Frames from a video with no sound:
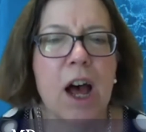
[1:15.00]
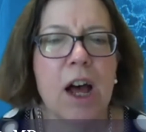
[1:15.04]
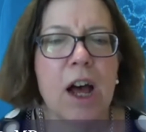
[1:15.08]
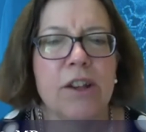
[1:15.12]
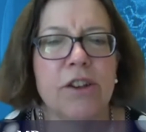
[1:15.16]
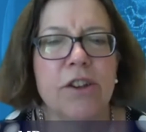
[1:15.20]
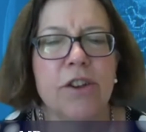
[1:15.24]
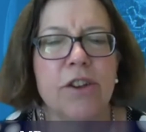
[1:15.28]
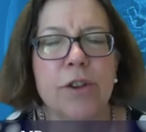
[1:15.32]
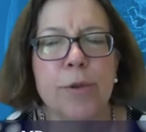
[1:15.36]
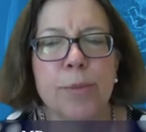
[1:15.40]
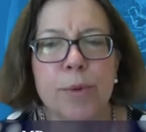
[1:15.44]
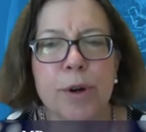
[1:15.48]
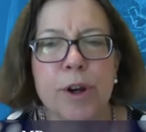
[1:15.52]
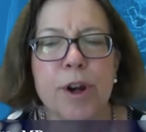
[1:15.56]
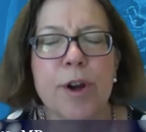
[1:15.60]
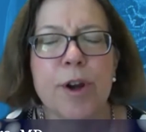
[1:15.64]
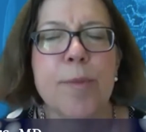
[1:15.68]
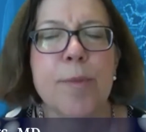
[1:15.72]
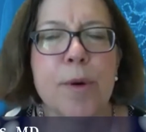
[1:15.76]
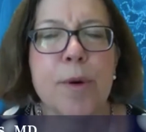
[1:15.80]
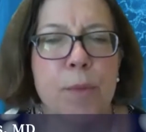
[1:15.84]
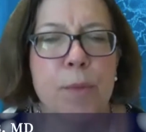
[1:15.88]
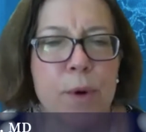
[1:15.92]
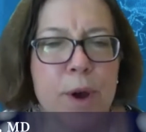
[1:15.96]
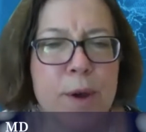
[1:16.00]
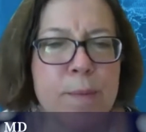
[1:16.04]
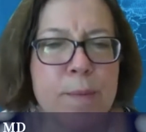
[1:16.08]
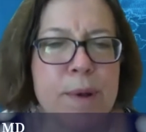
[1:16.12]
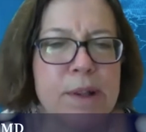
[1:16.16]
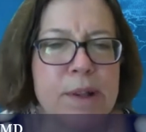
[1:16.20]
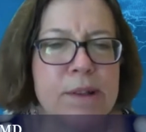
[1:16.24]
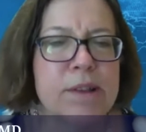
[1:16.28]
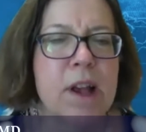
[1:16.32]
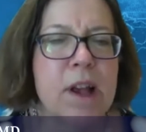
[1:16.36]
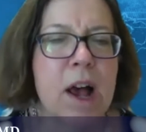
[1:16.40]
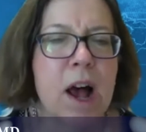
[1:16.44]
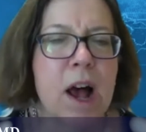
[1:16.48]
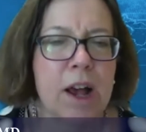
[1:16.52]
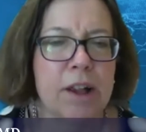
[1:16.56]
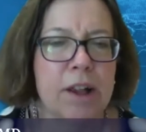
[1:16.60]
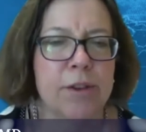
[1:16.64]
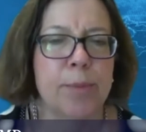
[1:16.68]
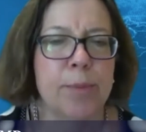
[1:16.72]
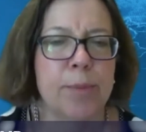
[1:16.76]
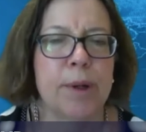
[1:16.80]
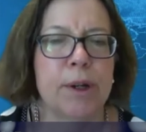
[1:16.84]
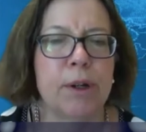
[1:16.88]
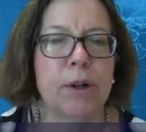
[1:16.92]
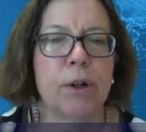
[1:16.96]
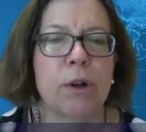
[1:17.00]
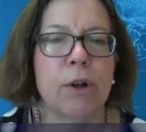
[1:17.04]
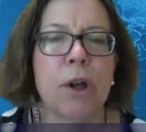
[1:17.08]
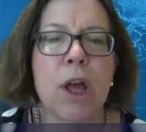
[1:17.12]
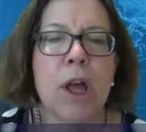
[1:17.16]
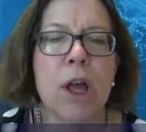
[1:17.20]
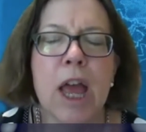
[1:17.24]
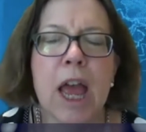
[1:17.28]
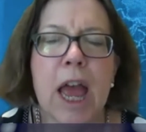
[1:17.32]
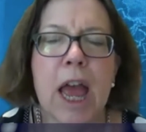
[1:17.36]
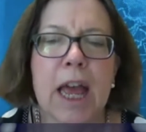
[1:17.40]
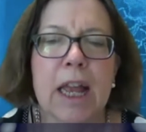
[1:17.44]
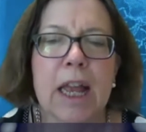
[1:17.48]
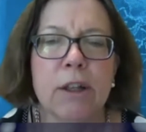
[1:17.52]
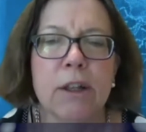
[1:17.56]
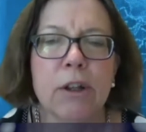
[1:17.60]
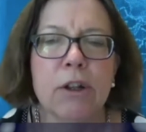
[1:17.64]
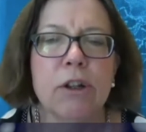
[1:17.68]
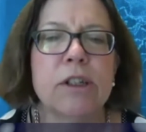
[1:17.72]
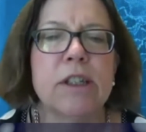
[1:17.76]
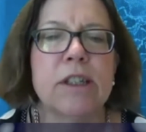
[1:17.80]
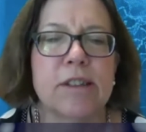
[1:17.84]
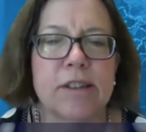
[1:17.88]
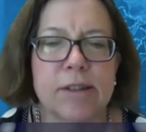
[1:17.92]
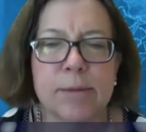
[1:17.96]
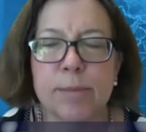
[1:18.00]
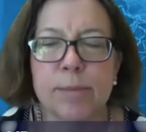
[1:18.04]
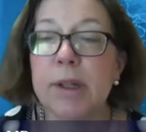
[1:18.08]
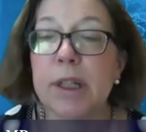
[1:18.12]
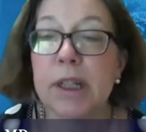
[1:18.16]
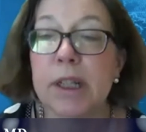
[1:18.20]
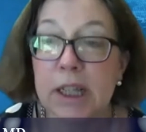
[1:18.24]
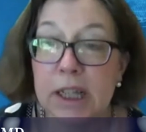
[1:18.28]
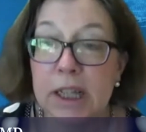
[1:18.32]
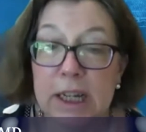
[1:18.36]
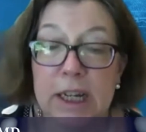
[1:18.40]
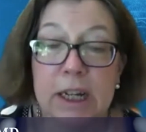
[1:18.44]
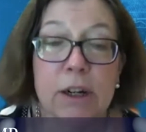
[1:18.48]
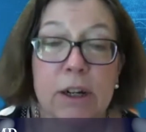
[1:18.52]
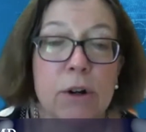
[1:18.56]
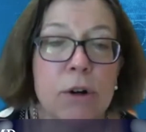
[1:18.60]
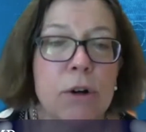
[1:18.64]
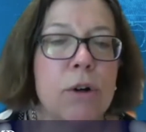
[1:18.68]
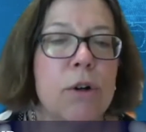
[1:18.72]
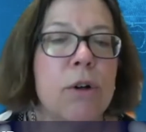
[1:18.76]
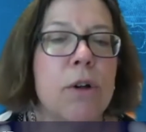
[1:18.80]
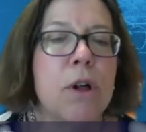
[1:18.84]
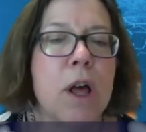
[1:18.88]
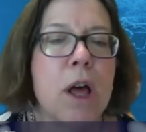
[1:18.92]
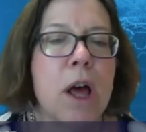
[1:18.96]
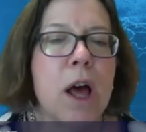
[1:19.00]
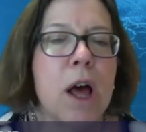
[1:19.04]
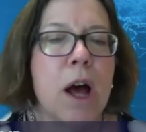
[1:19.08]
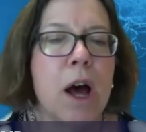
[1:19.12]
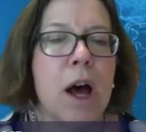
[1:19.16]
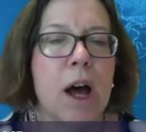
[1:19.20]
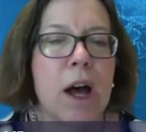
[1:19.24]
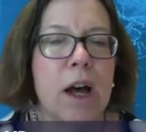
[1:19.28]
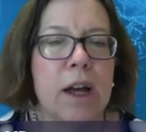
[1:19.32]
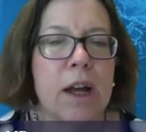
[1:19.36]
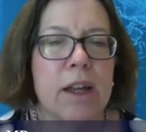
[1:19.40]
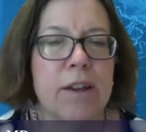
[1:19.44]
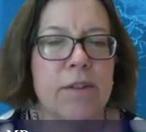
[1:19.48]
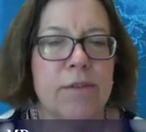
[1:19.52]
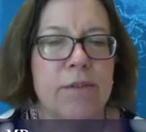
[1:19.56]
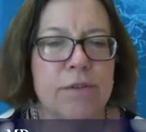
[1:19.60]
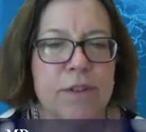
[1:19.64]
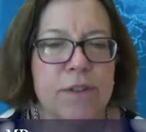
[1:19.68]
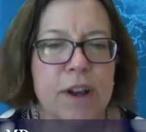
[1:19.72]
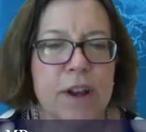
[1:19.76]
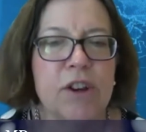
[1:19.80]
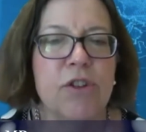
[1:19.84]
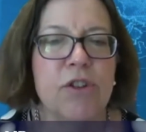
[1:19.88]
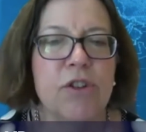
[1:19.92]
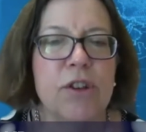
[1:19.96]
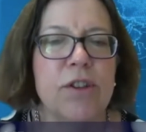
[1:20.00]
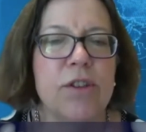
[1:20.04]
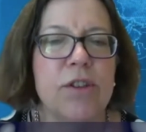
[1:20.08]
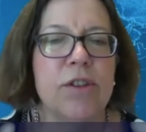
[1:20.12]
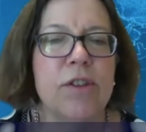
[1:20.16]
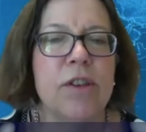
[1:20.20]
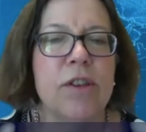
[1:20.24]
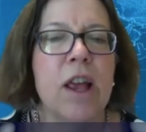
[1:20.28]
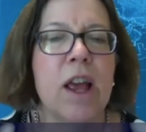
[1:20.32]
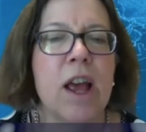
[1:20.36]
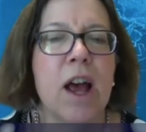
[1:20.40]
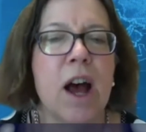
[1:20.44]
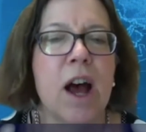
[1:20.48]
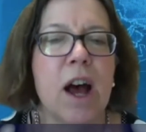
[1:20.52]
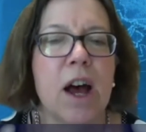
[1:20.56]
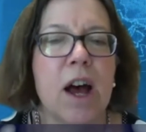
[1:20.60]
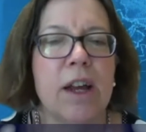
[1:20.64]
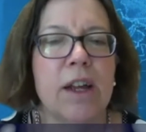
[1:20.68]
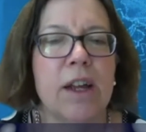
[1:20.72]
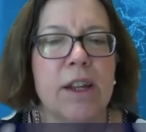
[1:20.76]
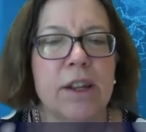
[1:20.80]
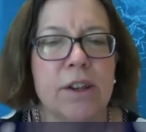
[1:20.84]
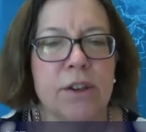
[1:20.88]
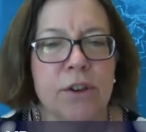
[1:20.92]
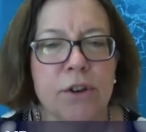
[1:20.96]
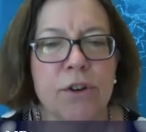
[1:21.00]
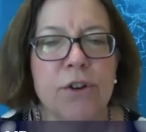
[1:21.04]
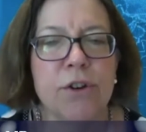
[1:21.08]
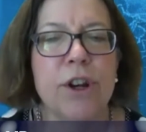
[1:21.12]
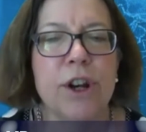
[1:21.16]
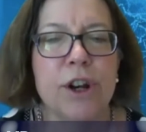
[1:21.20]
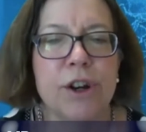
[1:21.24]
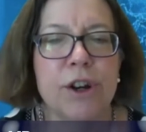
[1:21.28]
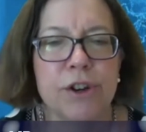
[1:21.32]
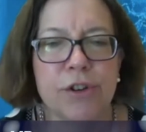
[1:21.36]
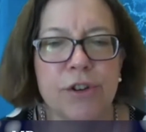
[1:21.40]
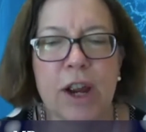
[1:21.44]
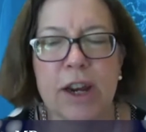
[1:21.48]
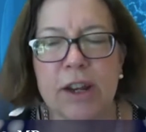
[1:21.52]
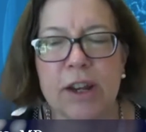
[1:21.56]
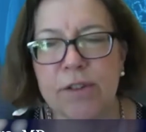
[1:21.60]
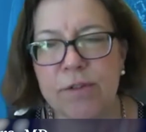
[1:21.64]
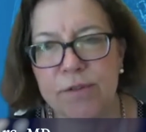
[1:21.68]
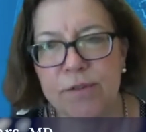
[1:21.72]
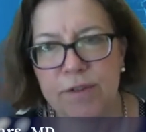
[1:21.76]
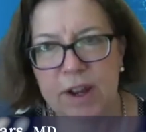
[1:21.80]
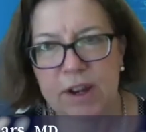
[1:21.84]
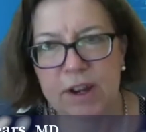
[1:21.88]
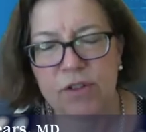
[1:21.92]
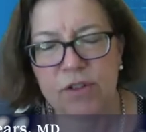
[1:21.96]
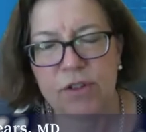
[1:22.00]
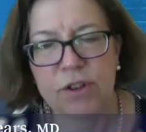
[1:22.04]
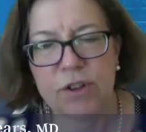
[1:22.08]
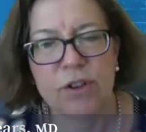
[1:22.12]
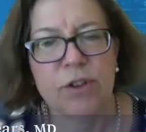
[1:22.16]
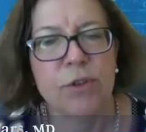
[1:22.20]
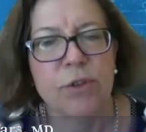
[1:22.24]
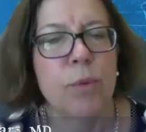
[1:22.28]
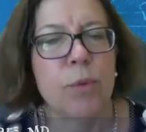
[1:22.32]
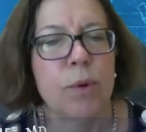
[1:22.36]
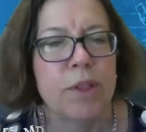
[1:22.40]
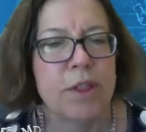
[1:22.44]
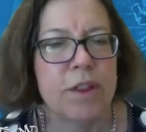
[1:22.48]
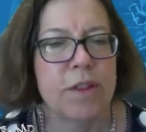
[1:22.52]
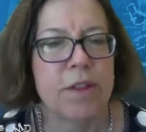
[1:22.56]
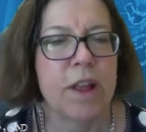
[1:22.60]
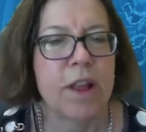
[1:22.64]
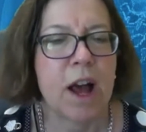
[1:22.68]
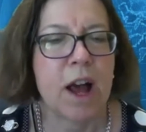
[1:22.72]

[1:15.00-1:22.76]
to the Brigham and Women's Hospital and looked at some clinical infections in urinary tract infections within the